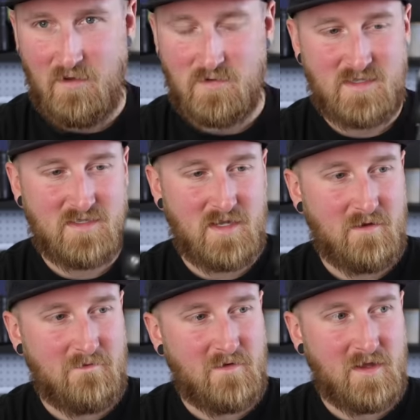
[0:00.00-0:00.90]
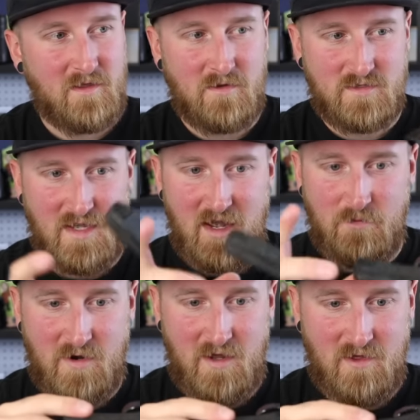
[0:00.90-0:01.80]
It was just like a fun little
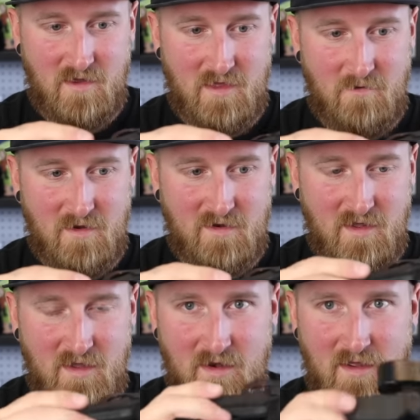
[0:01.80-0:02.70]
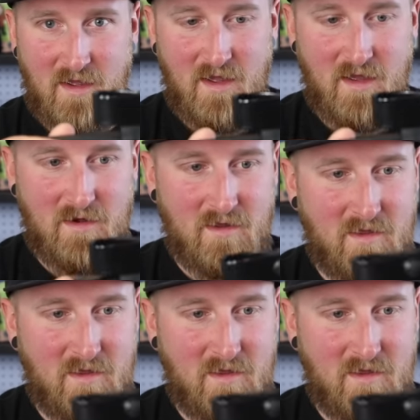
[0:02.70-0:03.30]
side project that we did, and